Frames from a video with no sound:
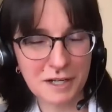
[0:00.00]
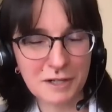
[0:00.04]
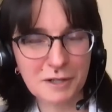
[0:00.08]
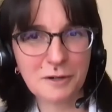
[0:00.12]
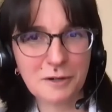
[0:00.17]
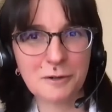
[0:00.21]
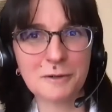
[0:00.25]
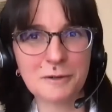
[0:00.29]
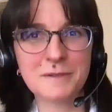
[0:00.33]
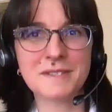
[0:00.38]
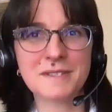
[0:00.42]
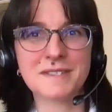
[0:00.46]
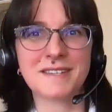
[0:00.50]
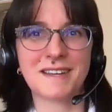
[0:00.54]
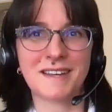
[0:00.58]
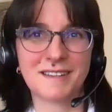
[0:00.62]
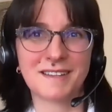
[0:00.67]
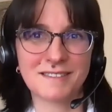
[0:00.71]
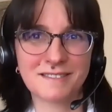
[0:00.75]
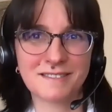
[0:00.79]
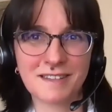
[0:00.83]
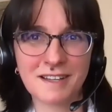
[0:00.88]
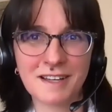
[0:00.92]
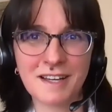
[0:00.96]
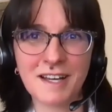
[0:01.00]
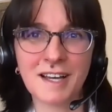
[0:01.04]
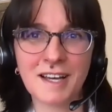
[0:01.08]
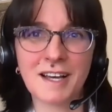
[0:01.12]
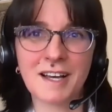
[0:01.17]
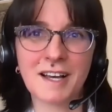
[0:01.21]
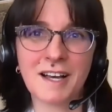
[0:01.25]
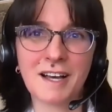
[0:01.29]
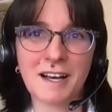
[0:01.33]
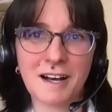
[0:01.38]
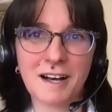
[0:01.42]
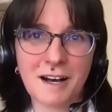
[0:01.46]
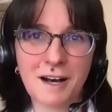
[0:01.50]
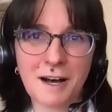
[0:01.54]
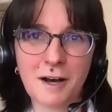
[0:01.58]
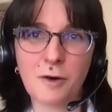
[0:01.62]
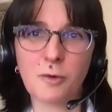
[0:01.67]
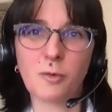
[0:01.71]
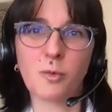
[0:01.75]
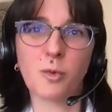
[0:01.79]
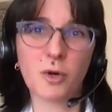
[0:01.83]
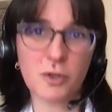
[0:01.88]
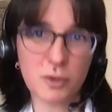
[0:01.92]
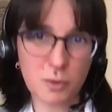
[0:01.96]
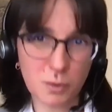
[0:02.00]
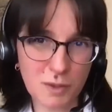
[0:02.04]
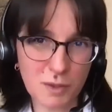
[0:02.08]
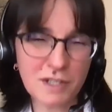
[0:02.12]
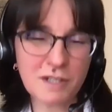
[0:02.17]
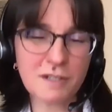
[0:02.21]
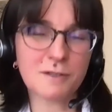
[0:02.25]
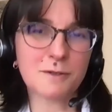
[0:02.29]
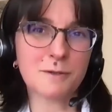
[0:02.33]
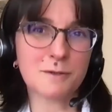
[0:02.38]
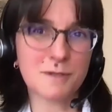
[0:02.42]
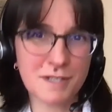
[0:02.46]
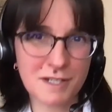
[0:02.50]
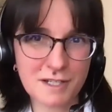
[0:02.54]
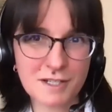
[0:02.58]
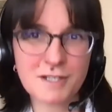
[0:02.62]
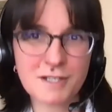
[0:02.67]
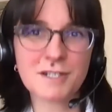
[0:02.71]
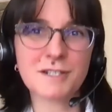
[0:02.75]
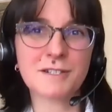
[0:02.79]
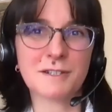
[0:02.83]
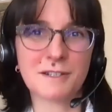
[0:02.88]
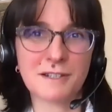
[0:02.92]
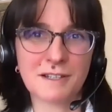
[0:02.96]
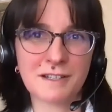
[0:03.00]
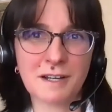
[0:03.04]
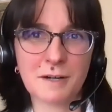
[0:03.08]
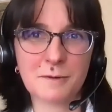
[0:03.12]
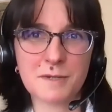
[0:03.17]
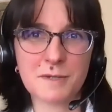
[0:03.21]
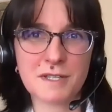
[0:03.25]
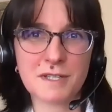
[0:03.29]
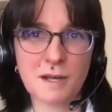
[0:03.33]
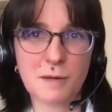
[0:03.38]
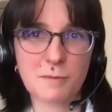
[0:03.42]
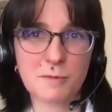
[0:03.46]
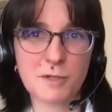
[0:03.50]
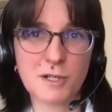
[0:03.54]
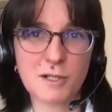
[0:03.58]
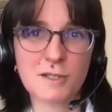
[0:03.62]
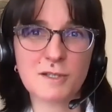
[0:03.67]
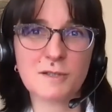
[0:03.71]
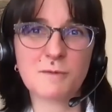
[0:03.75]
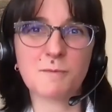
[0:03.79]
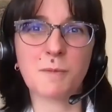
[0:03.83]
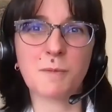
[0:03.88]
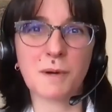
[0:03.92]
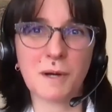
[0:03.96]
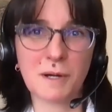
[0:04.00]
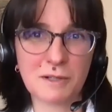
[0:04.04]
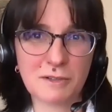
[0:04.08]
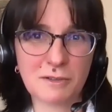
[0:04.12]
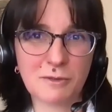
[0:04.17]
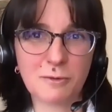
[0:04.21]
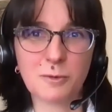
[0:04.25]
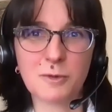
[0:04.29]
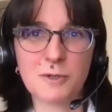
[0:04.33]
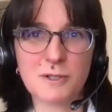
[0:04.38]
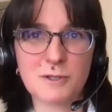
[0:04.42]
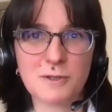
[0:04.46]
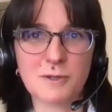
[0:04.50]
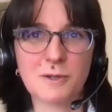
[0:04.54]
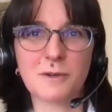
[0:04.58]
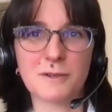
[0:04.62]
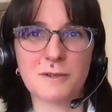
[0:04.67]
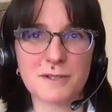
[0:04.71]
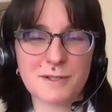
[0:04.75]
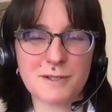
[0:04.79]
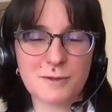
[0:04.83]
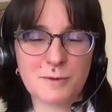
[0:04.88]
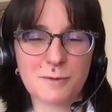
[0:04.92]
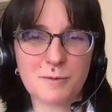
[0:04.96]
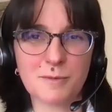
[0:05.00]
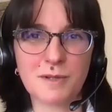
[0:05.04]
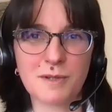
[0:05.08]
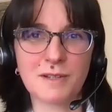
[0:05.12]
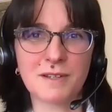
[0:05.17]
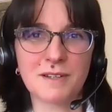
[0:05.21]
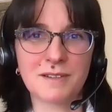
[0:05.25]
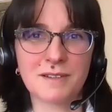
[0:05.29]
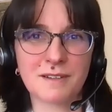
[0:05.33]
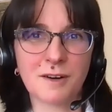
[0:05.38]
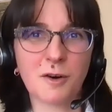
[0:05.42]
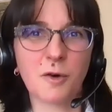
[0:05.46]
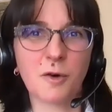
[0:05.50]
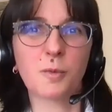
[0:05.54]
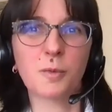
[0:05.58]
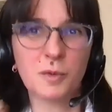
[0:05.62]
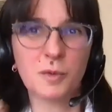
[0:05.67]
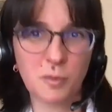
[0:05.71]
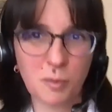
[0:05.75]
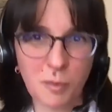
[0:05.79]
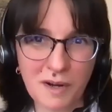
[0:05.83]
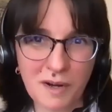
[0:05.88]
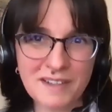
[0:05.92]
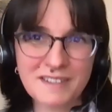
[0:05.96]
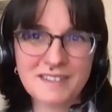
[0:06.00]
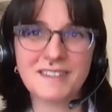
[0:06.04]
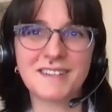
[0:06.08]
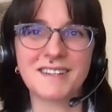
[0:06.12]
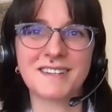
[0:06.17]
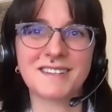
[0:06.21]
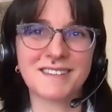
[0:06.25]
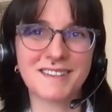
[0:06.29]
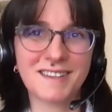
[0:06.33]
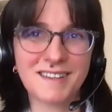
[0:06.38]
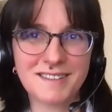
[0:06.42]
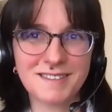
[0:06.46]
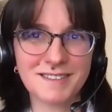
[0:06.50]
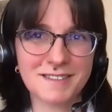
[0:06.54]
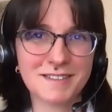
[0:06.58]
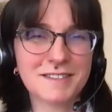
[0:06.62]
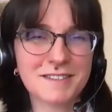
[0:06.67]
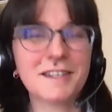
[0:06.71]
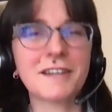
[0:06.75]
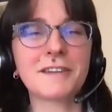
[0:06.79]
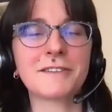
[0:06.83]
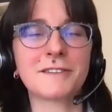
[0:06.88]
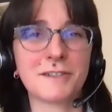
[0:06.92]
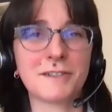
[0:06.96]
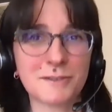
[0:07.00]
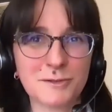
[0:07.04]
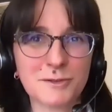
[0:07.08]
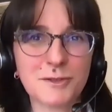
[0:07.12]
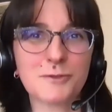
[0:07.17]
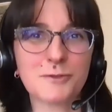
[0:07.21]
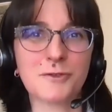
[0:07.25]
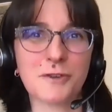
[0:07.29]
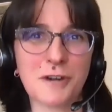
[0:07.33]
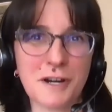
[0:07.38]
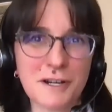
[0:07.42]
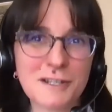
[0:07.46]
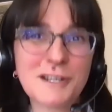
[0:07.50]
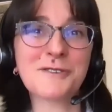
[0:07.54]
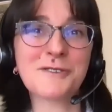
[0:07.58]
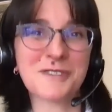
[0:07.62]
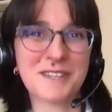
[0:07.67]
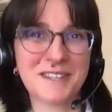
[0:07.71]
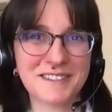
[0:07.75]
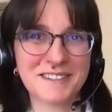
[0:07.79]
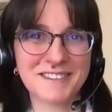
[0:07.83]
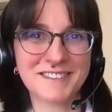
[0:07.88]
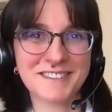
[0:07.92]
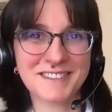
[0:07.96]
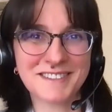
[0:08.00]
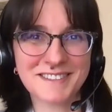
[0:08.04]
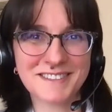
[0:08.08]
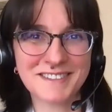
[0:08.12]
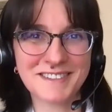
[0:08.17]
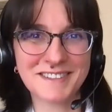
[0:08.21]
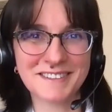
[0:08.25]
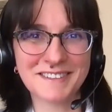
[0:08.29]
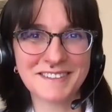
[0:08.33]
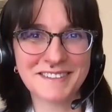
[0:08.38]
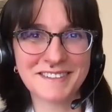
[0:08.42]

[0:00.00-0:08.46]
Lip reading: goals and what we need to teach in our subjects, but we should also be open-minded and excited to try new things. Yeah.